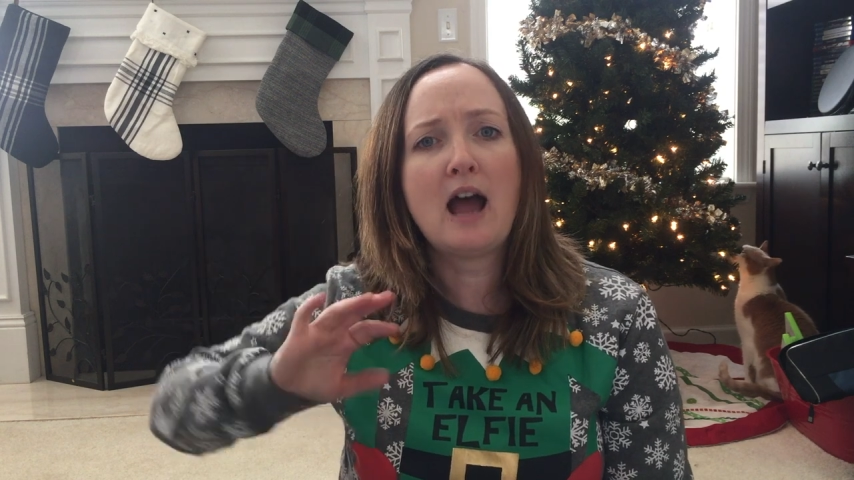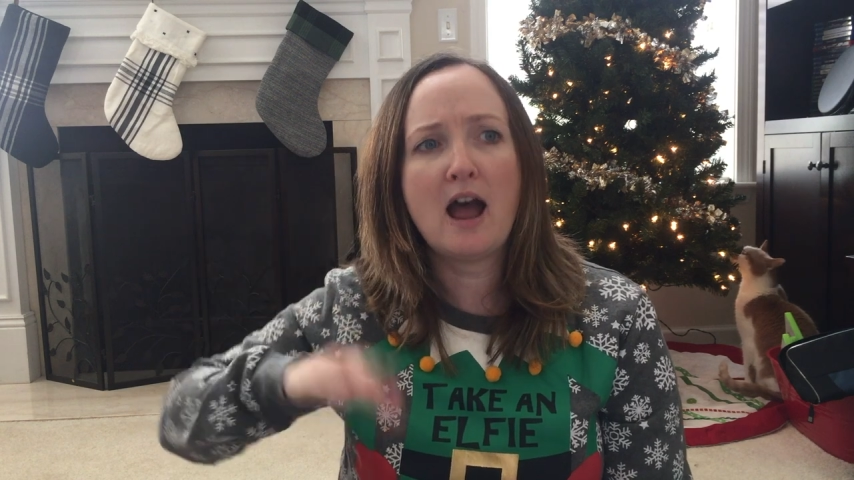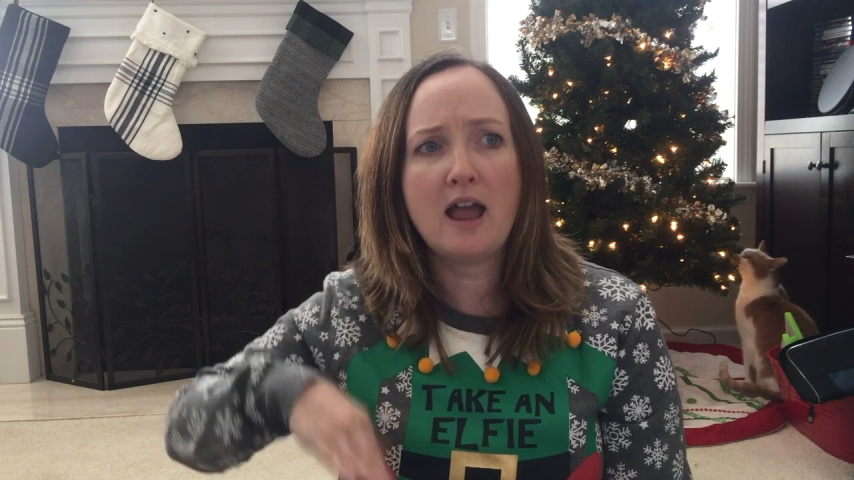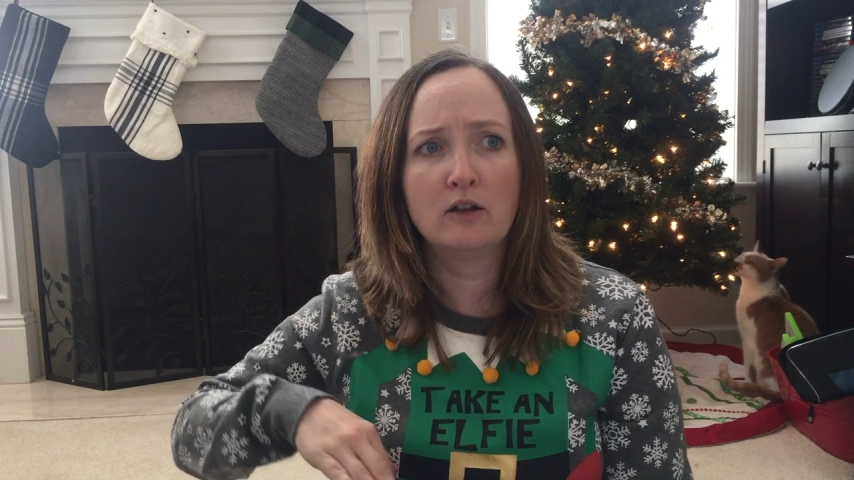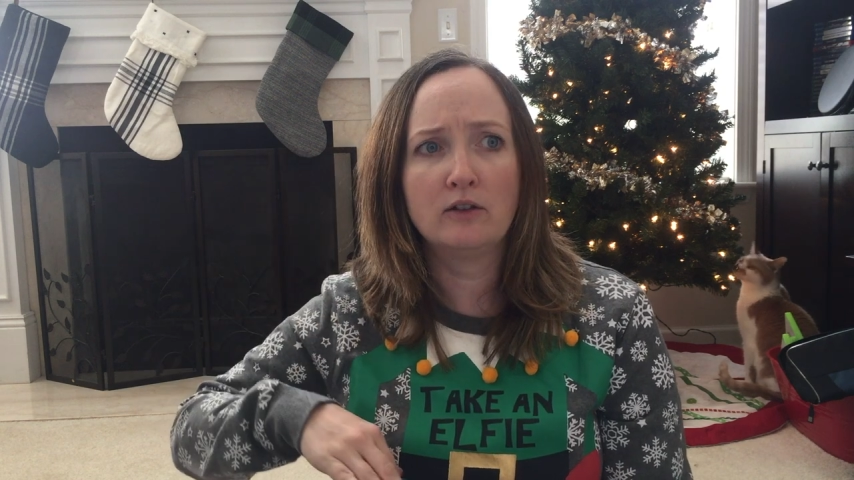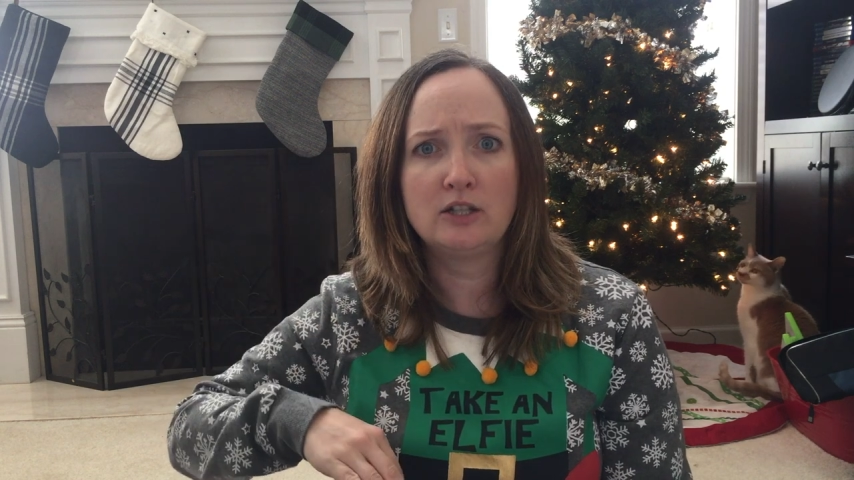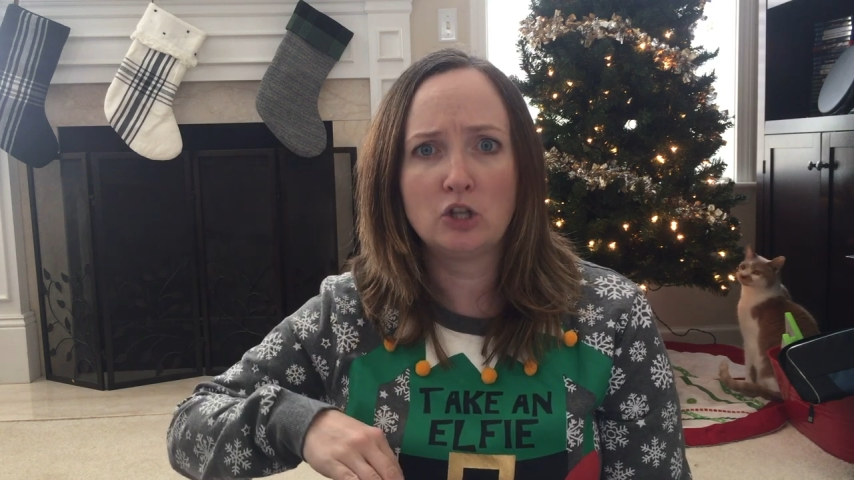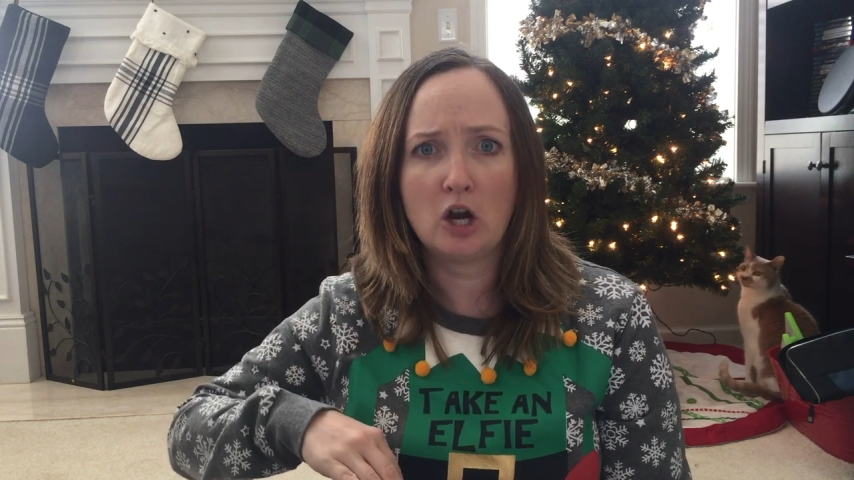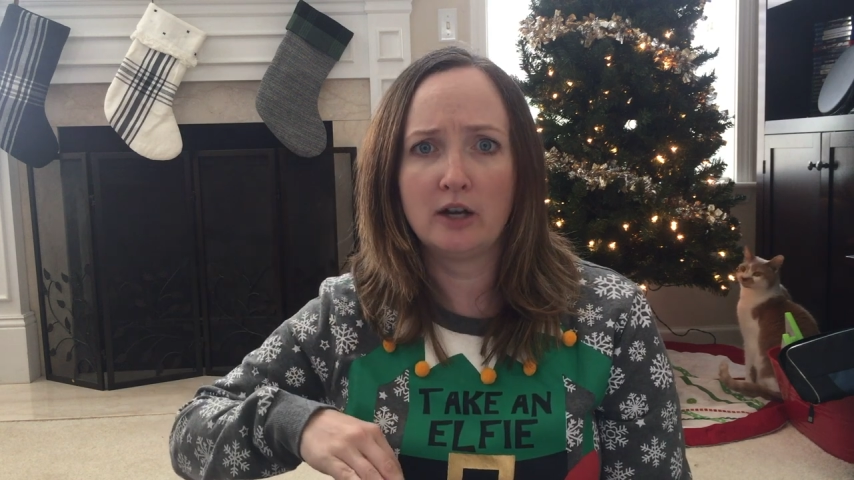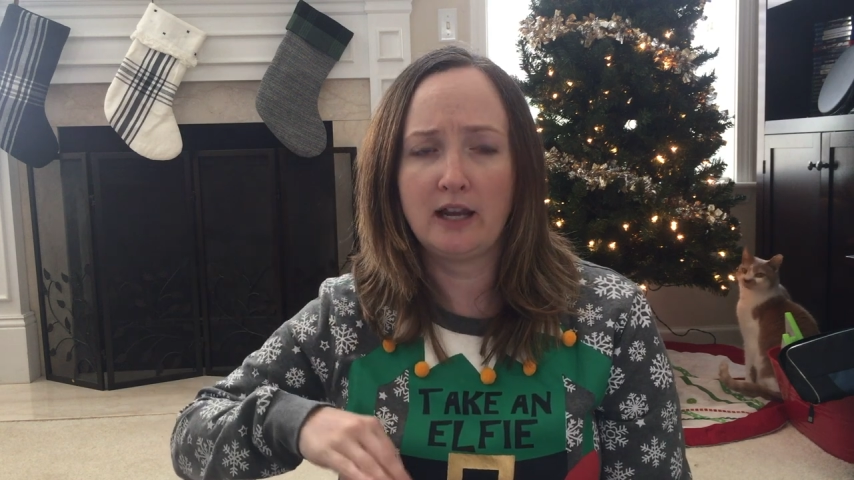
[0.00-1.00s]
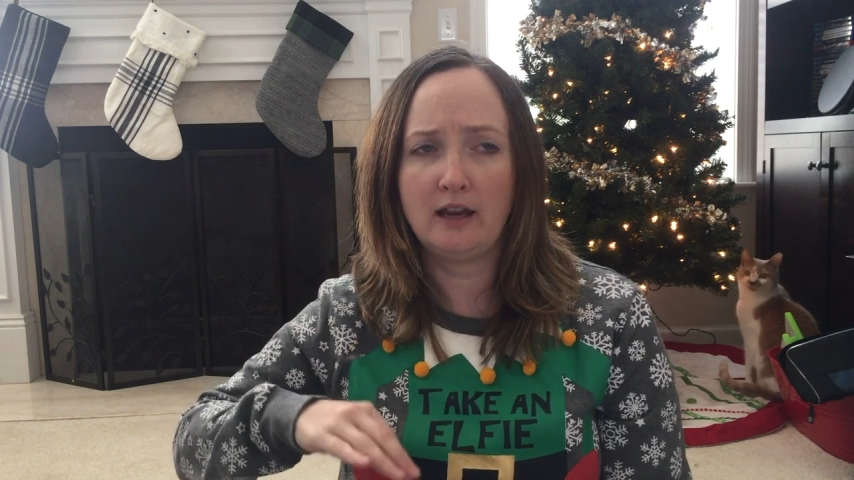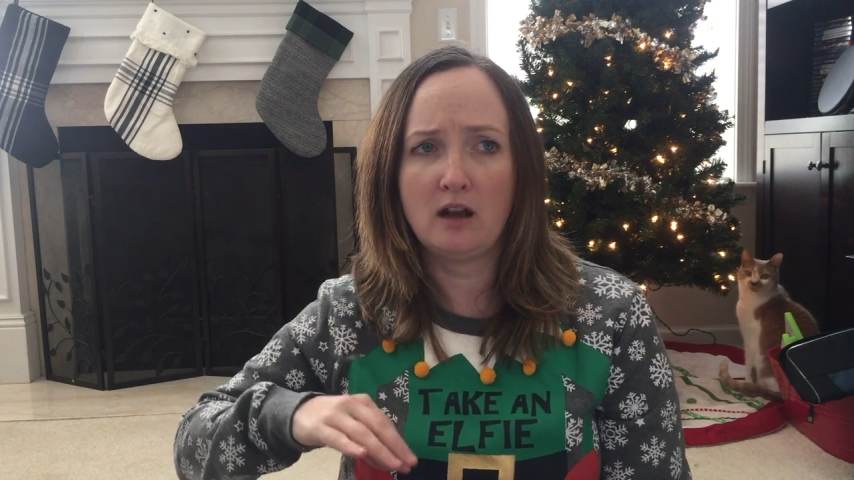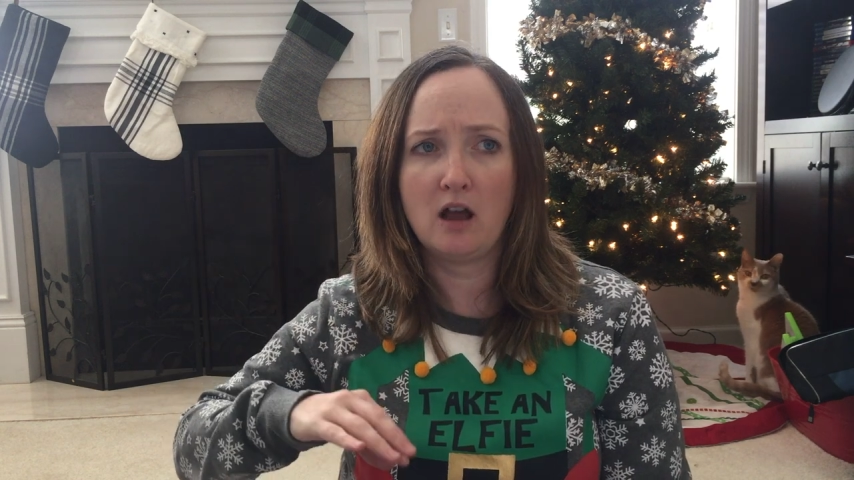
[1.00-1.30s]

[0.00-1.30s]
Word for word: aisle in Target